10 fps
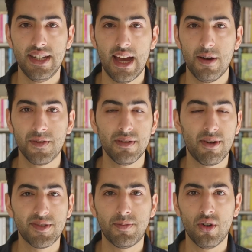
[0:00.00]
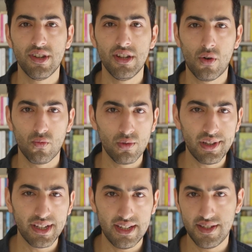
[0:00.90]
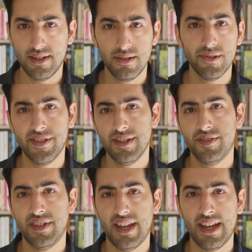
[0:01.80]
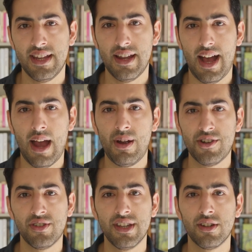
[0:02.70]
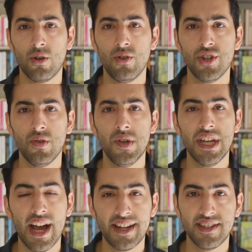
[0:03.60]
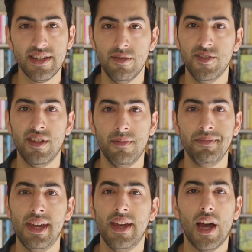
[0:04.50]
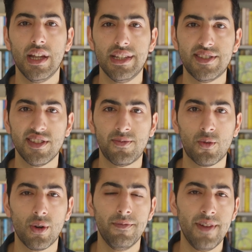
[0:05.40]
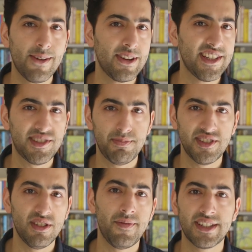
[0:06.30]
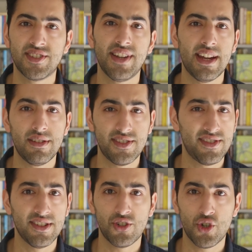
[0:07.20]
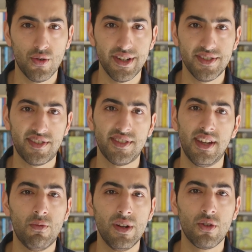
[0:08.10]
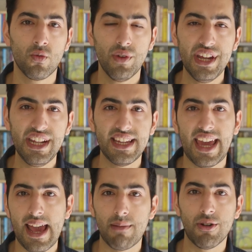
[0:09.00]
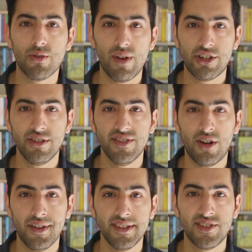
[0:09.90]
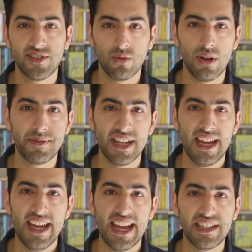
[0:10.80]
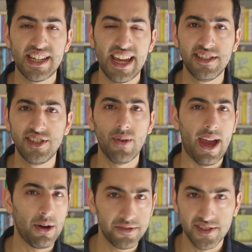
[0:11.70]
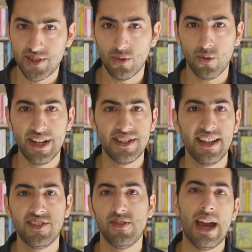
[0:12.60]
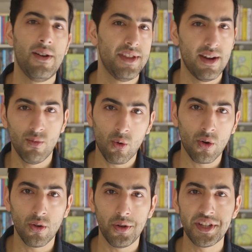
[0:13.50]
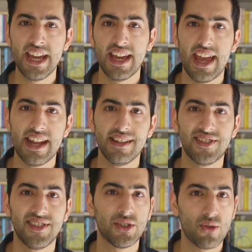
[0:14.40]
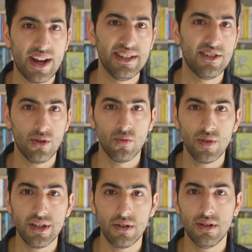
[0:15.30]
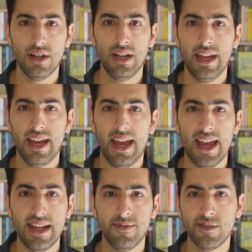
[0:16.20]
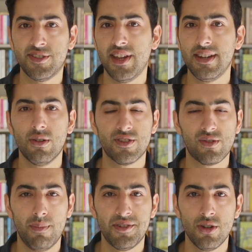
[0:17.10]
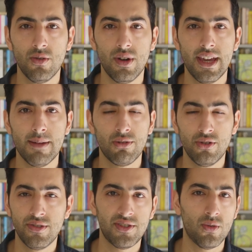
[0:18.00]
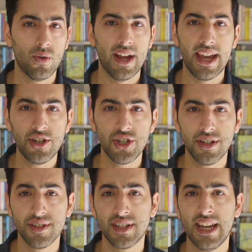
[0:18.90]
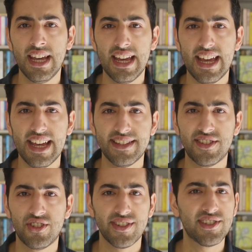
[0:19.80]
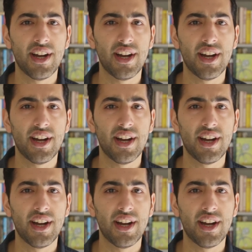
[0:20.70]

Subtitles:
Now, for the most part, you don't really need to use these, and I would actually encourage you not to use them unless it's for a very specific stylistic choice. When you're reading camera directions on a script, it takes you out of the story, it takes you out of that world, and it's distracting to your reader. And if you're sending your script to a producer or agent, it's just